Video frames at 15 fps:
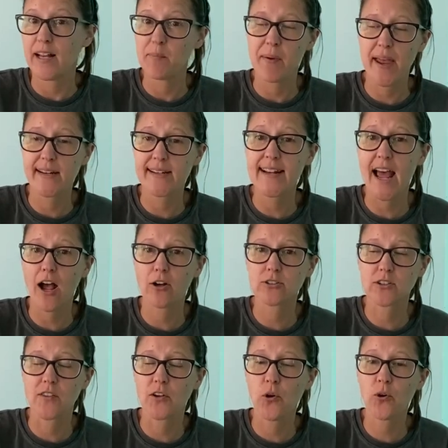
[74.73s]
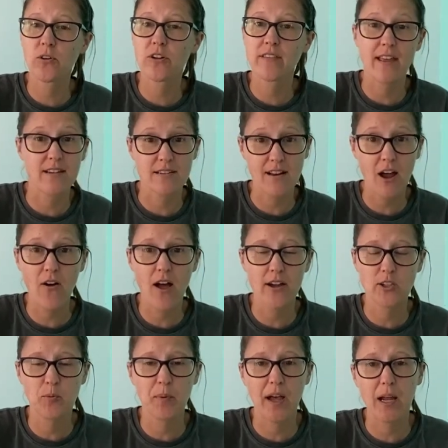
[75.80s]
abandoned house on the corner that is now
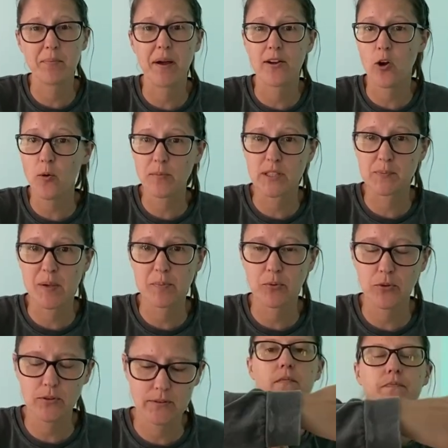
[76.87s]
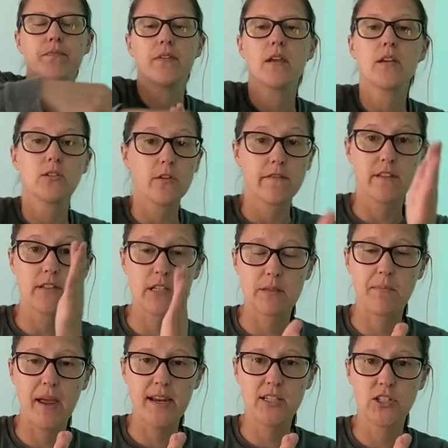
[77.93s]
occupied by homeless people. So if this is
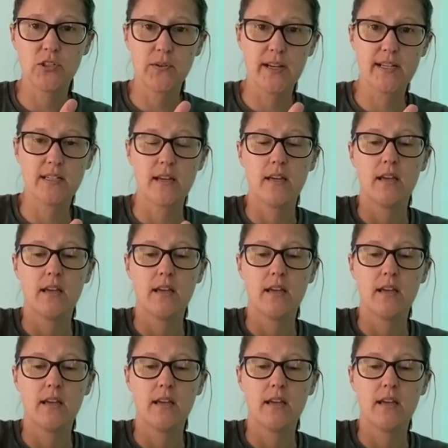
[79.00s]
my street,